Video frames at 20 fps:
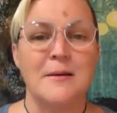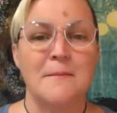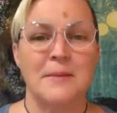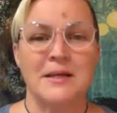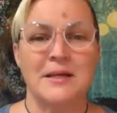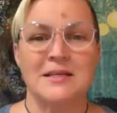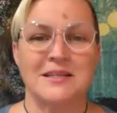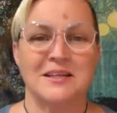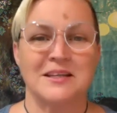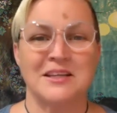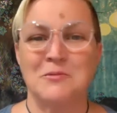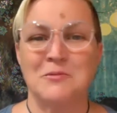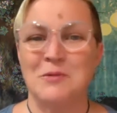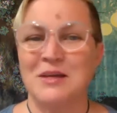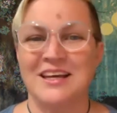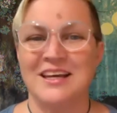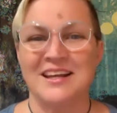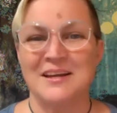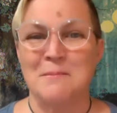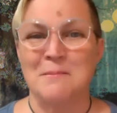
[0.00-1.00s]
basically we
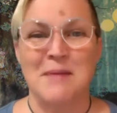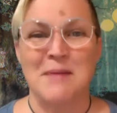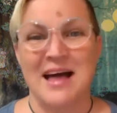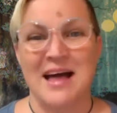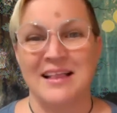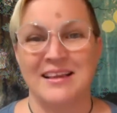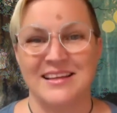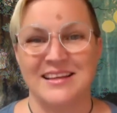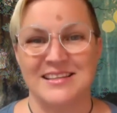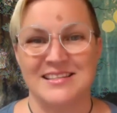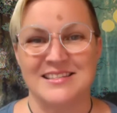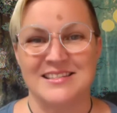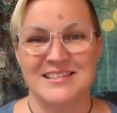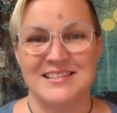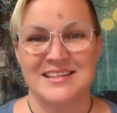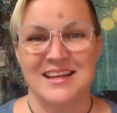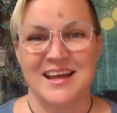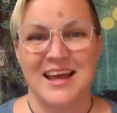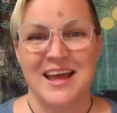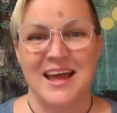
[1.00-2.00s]
get imbalanced
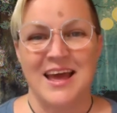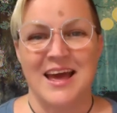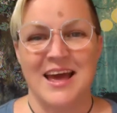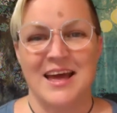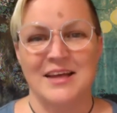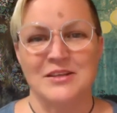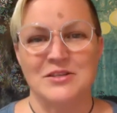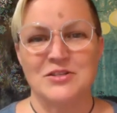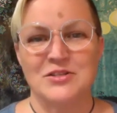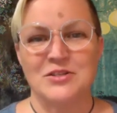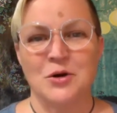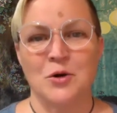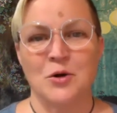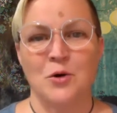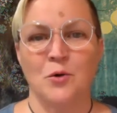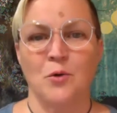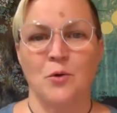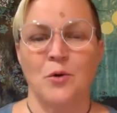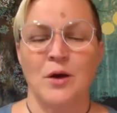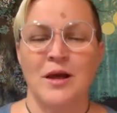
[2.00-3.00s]
and
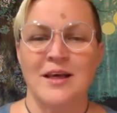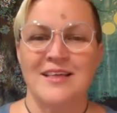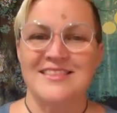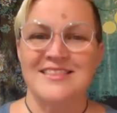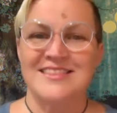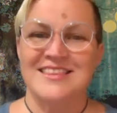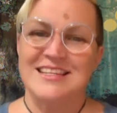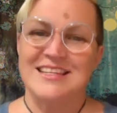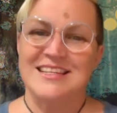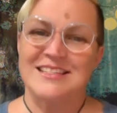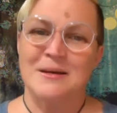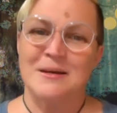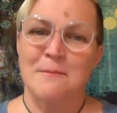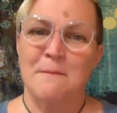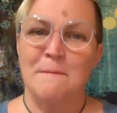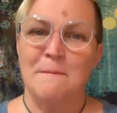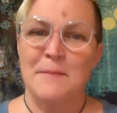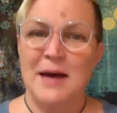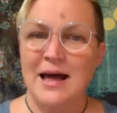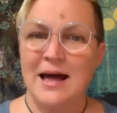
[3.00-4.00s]
so this
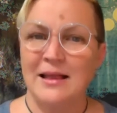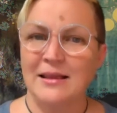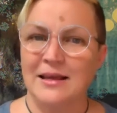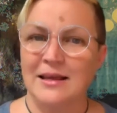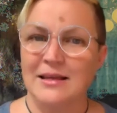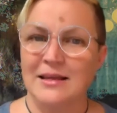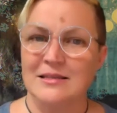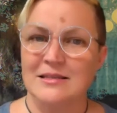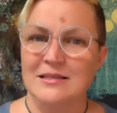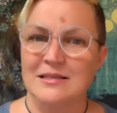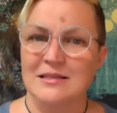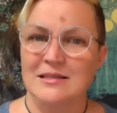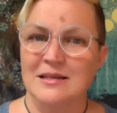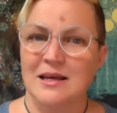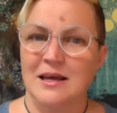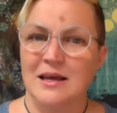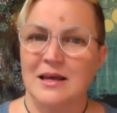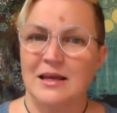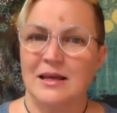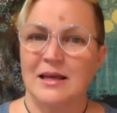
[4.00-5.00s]
imbalance
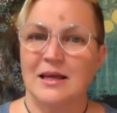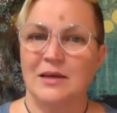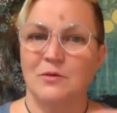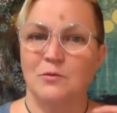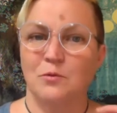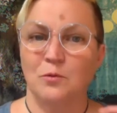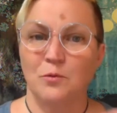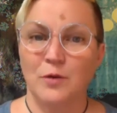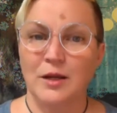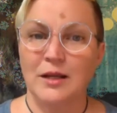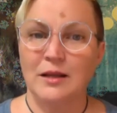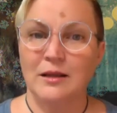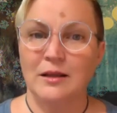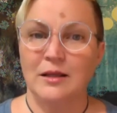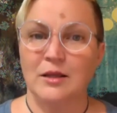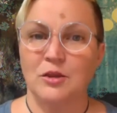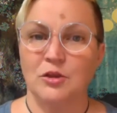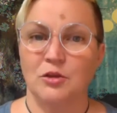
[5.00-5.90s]
can really